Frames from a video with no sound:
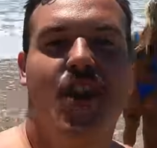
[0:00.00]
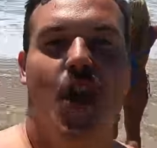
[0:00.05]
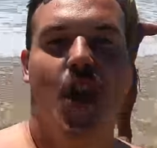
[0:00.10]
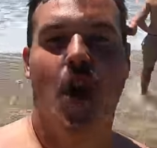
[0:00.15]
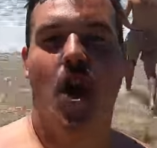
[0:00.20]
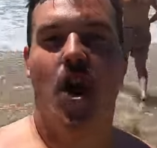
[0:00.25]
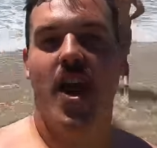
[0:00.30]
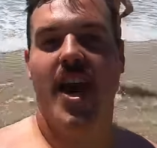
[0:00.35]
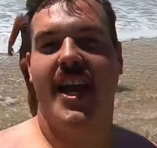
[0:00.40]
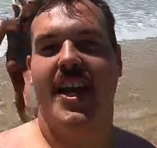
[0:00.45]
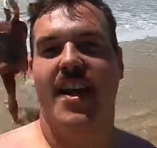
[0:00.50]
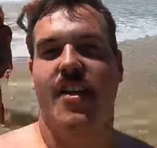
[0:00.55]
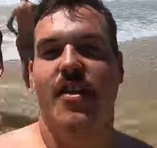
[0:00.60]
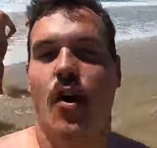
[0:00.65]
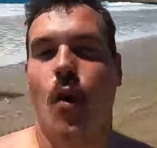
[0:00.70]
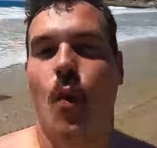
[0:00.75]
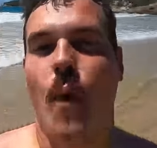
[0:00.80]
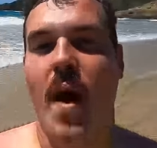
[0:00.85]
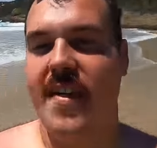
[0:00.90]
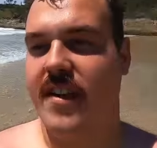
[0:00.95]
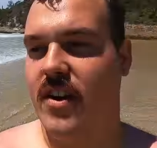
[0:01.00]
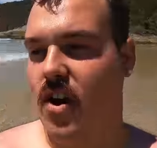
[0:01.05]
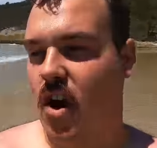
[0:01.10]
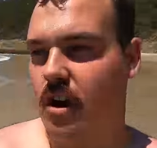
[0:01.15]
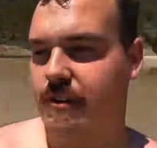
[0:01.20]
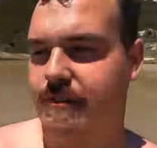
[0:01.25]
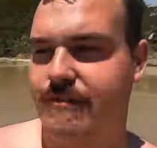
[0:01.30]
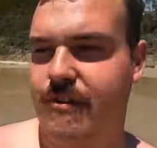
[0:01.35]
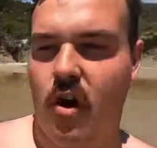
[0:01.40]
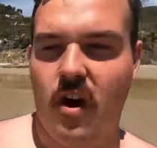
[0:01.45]
turning the weather
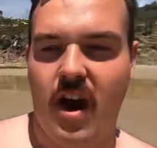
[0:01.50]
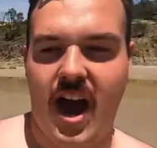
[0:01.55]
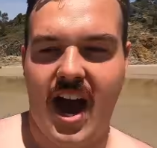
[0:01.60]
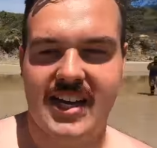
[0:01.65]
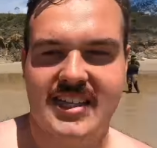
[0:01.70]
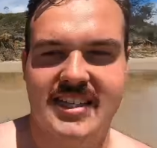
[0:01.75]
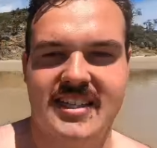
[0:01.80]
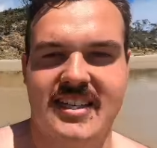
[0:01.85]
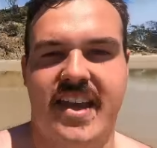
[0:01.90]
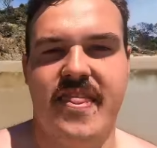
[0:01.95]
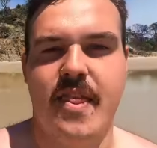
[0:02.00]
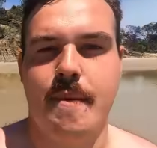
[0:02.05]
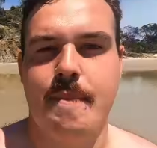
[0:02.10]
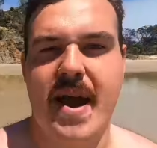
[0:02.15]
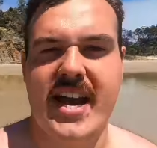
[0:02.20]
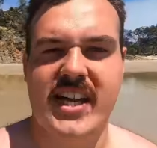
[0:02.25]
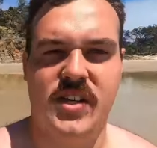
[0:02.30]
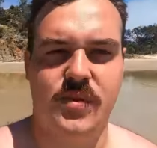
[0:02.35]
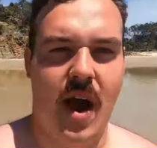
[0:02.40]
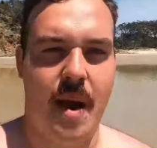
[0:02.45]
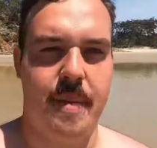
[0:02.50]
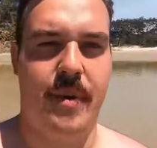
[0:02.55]
on for us in the best